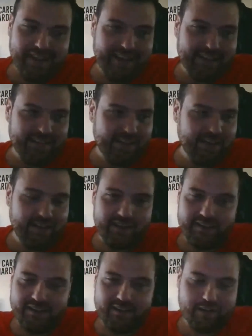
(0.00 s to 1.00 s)
And
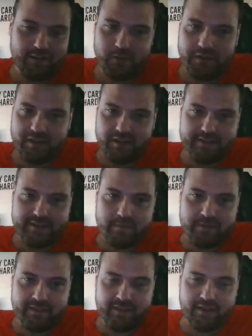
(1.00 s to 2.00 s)
then, we'll get our
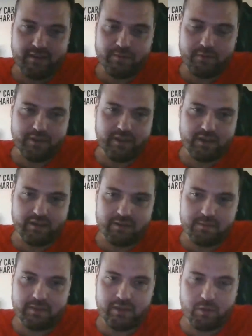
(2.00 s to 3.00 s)
Dem in there, and we'll get our,
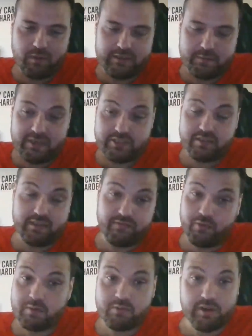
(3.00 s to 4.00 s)
especially in
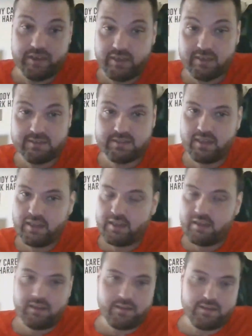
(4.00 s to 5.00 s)
4 more years,
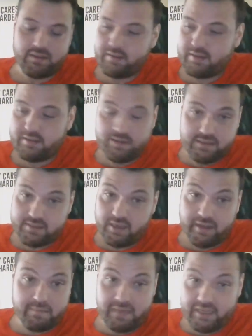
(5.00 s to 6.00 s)
this
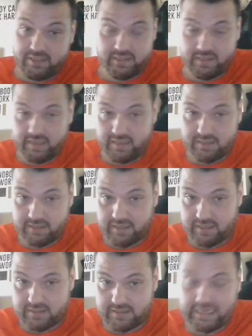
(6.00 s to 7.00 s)
automation thing isn't
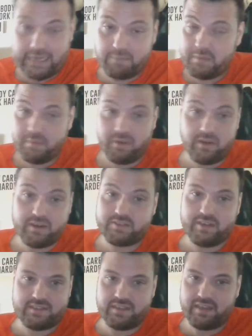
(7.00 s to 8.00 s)
going to stop. People aren't
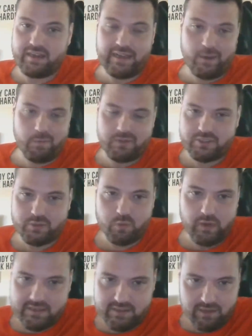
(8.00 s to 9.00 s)
addressing it now, but
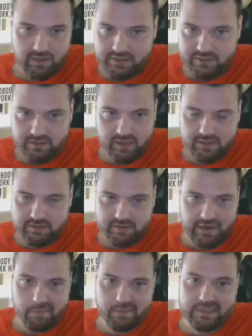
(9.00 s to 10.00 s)
just wait till all these truckers
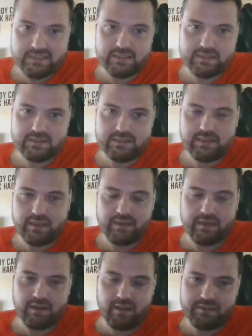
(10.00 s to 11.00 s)
are out of business,
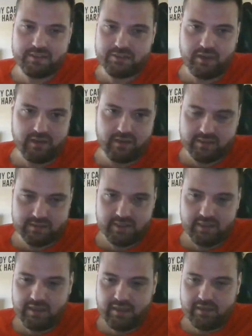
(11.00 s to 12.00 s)
and all these
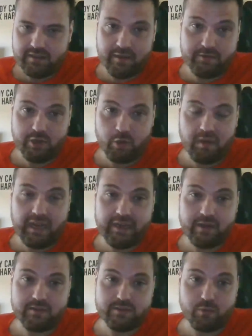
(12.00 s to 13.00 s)
truckers that Joe
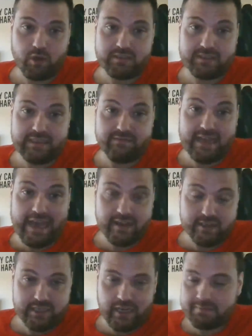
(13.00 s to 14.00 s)
Biden wants to give
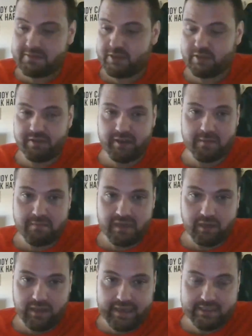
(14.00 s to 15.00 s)
data jobs to that are
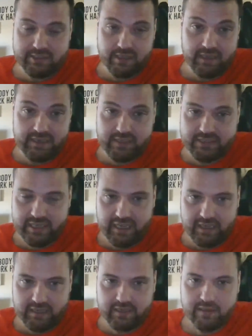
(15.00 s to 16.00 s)
middle-aged and
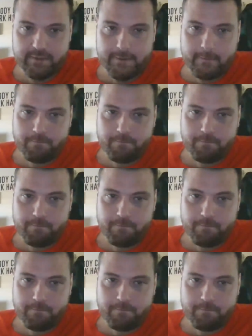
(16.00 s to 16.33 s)
uneducated.